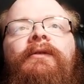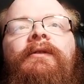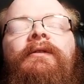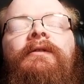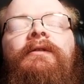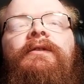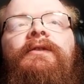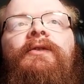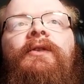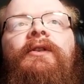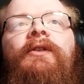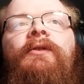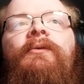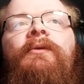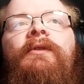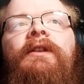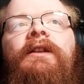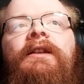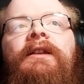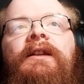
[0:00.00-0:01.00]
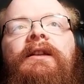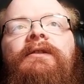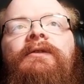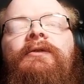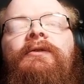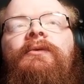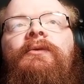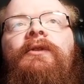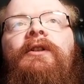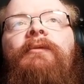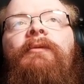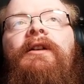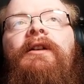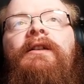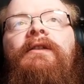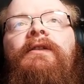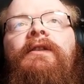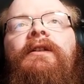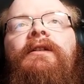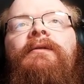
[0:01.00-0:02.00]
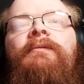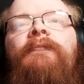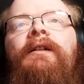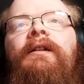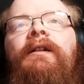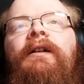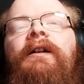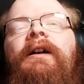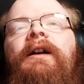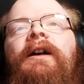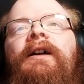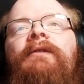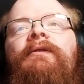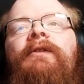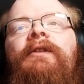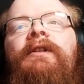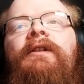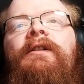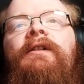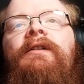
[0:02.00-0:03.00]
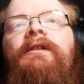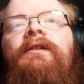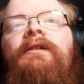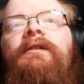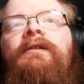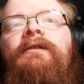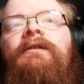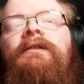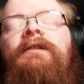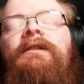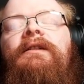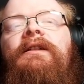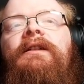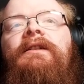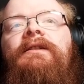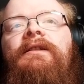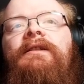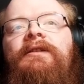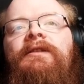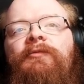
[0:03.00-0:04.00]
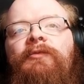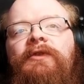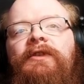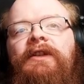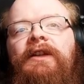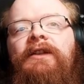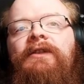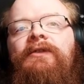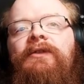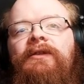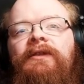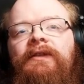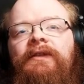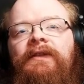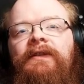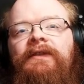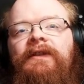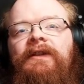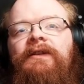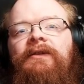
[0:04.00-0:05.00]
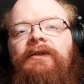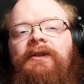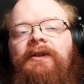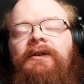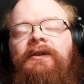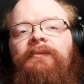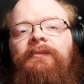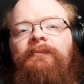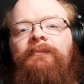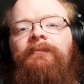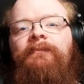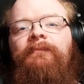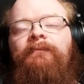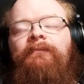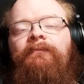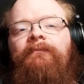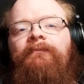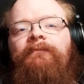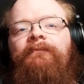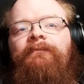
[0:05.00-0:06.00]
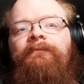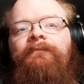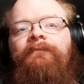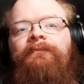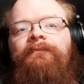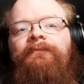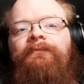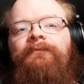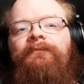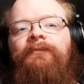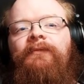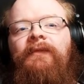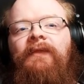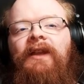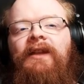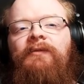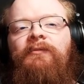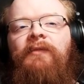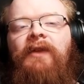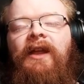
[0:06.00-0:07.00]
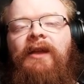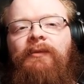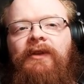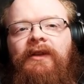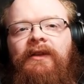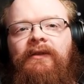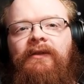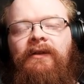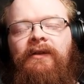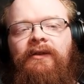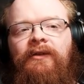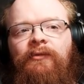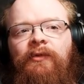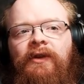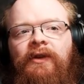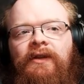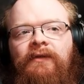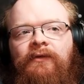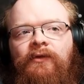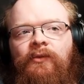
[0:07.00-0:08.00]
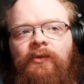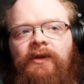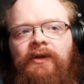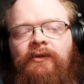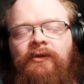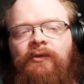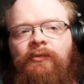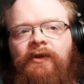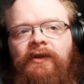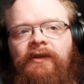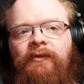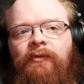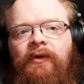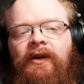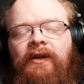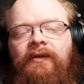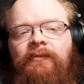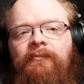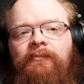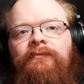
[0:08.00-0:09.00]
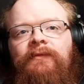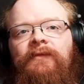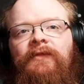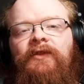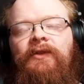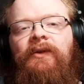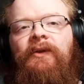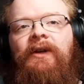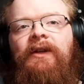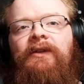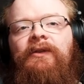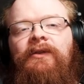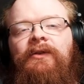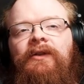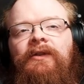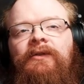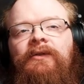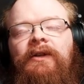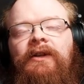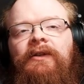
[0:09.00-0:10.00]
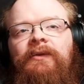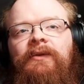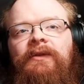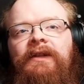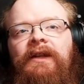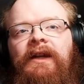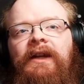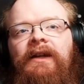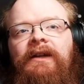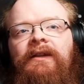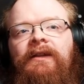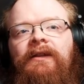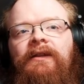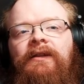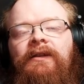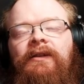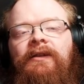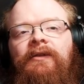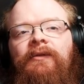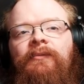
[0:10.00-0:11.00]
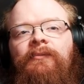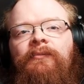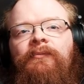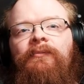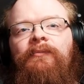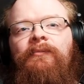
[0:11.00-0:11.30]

so I don't really need to worry about anything. I have a decent potential in the center and maybe a little bit of a weak group on the bottom. So I could try to attack him